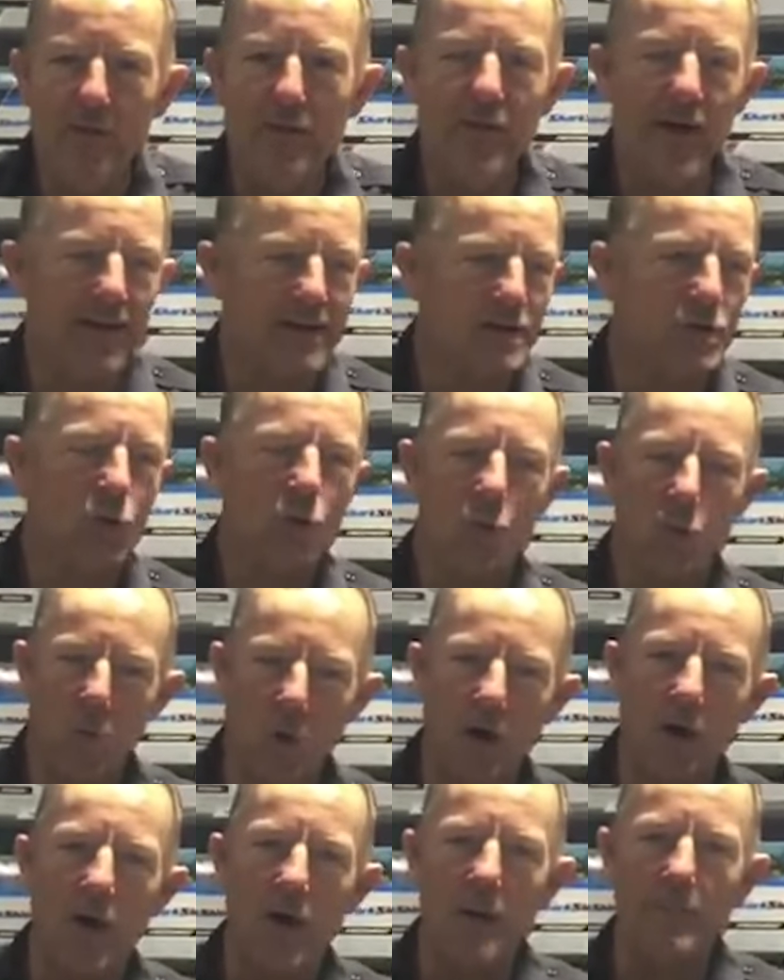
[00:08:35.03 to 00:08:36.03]
and that's
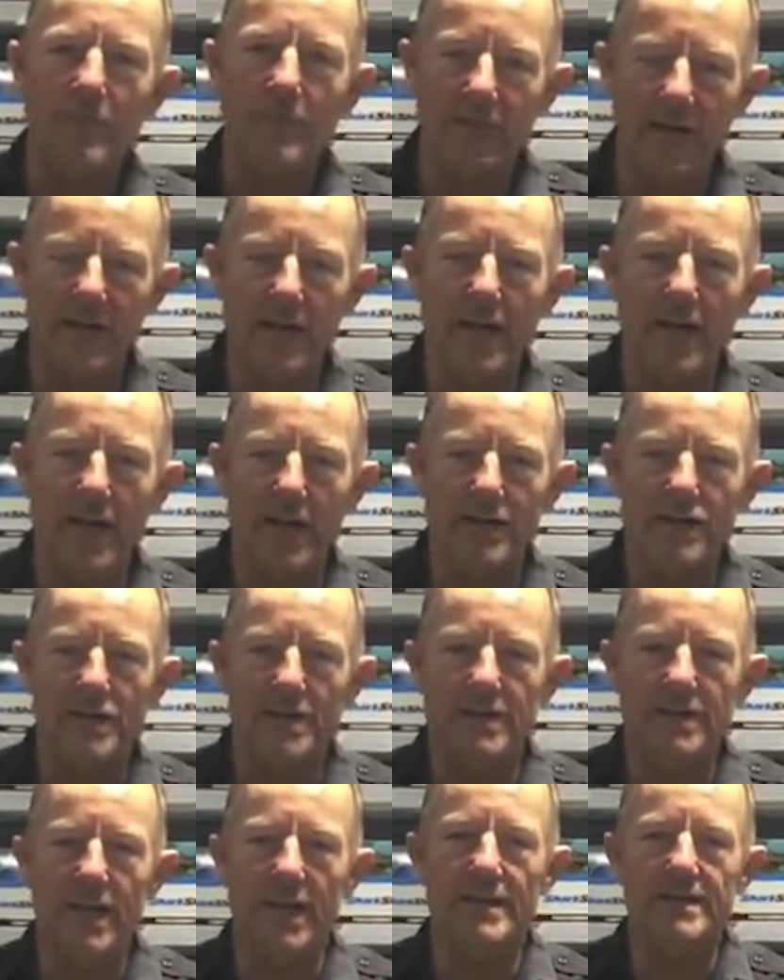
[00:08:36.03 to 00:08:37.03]
what
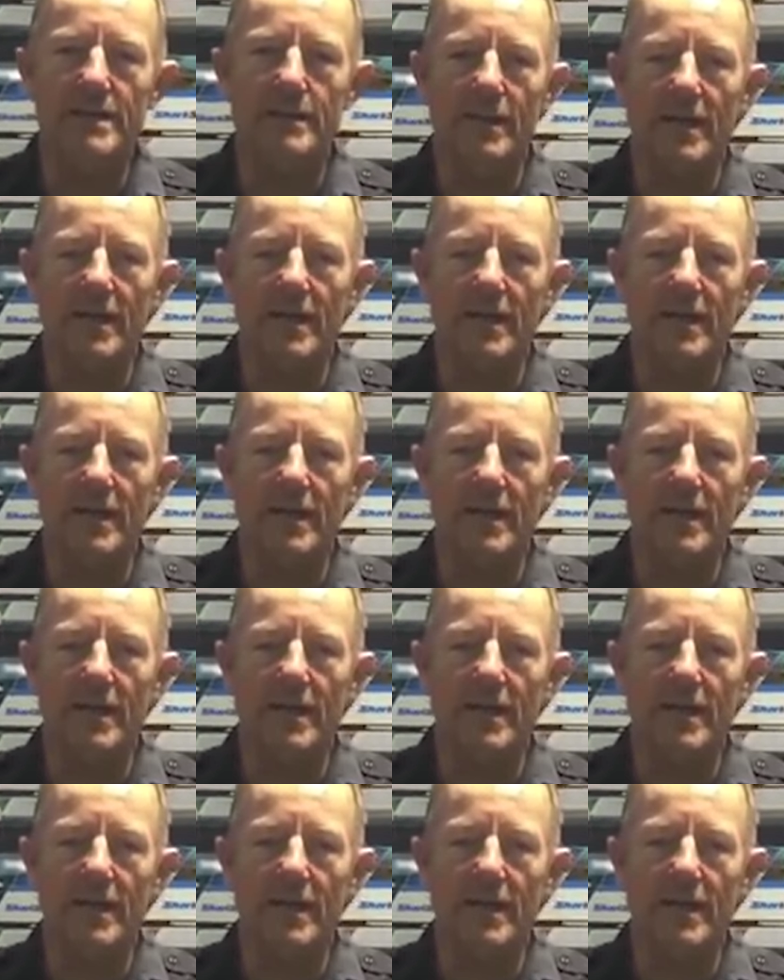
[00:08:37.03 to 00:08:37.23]
hyperventilation does.